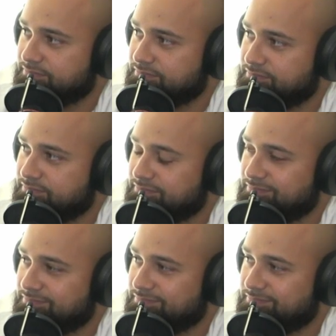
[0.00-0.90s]

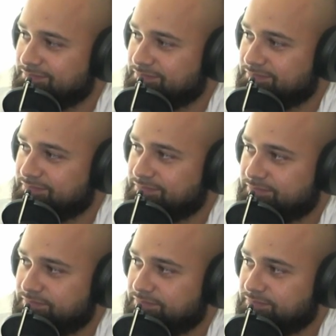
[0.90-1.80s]

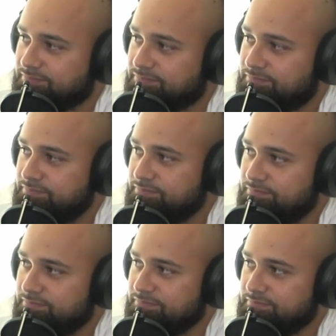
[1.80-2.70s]

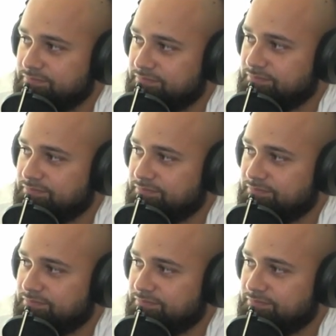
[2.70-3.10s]
(silent)